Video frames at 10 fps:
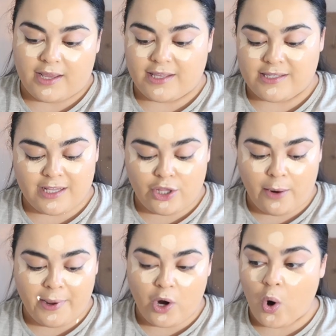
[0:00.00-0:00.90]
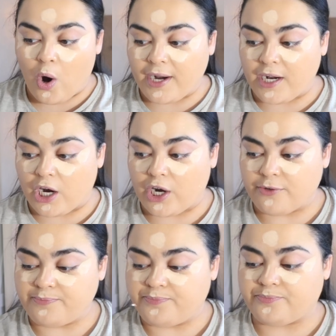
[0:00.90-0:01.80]
It's a little bit harder
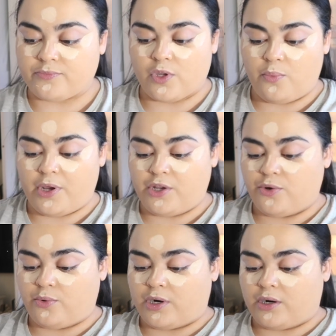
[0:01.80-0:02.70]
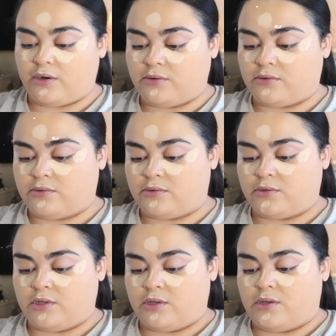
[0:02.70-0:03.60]
when you're
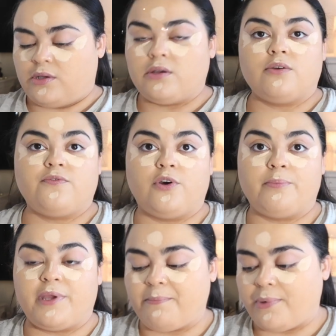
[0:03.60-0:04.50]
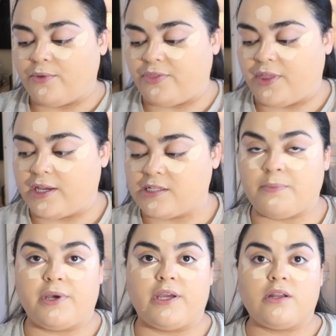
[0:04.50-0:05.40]
filming both things,
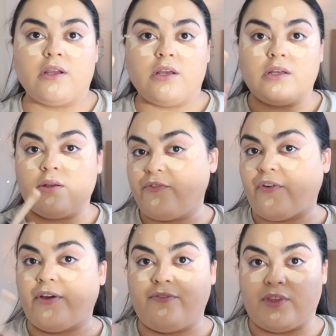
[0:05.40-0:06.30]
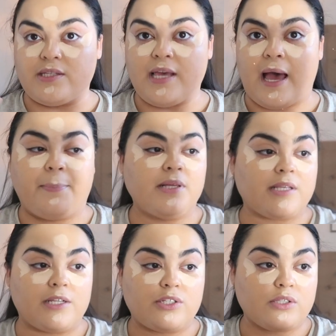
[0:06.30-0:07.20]
but if this happens,
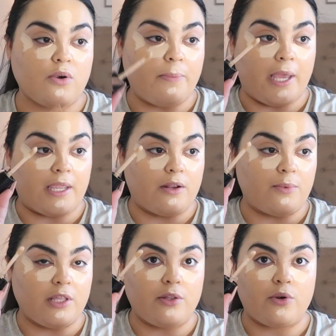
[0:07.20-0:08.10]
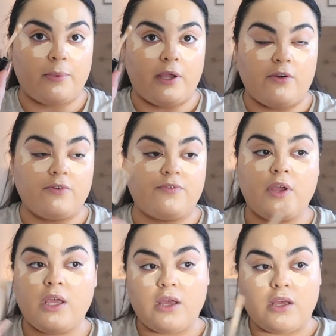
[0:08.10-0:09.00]
I just go back in with a little bit of
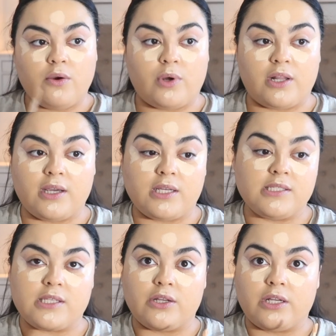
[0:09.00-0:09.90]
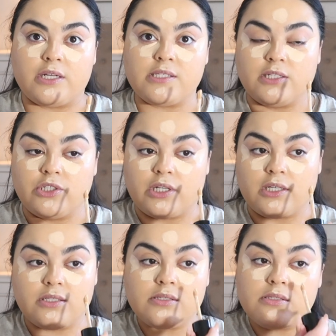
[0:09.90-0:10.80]
one of the concealers and
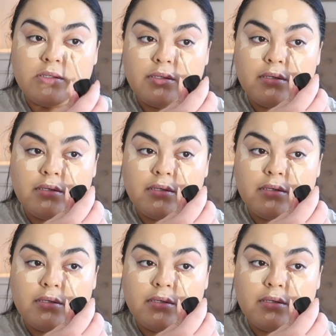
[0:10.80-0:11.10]
just,